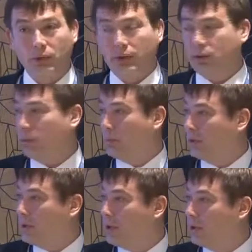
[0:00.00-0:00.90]

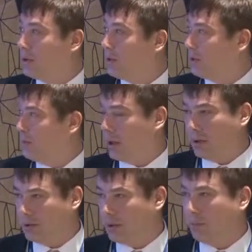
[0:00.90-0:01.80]
interpreted
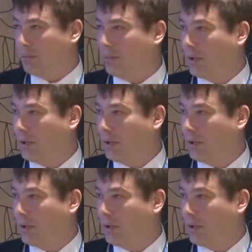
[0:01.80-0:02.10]
by some